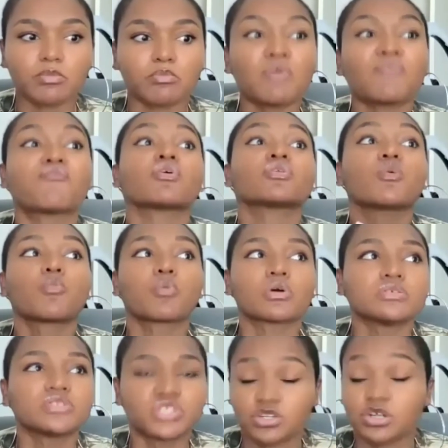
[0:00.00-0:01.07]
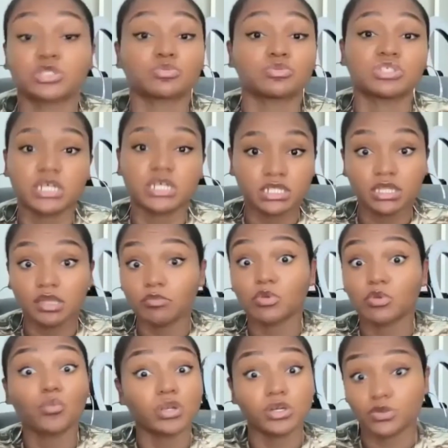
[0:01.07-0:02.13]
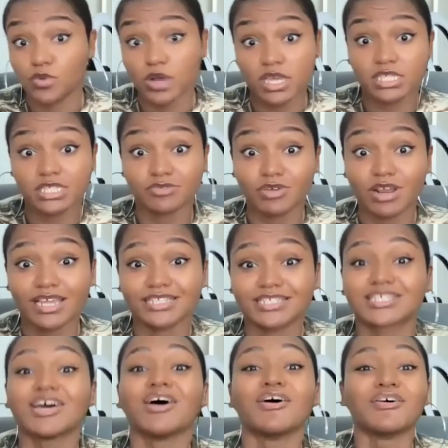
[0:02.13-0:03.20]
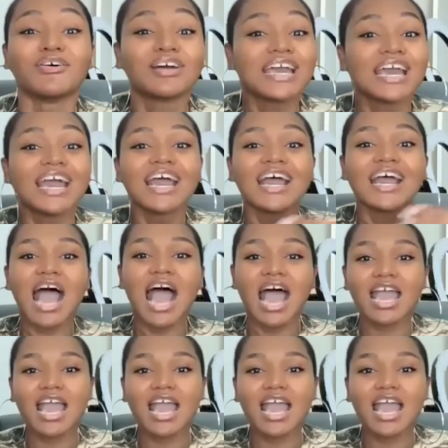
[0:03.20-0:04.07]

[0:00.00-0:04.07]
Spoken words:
before the world starts rejecting them in weird ways, right? So yeah.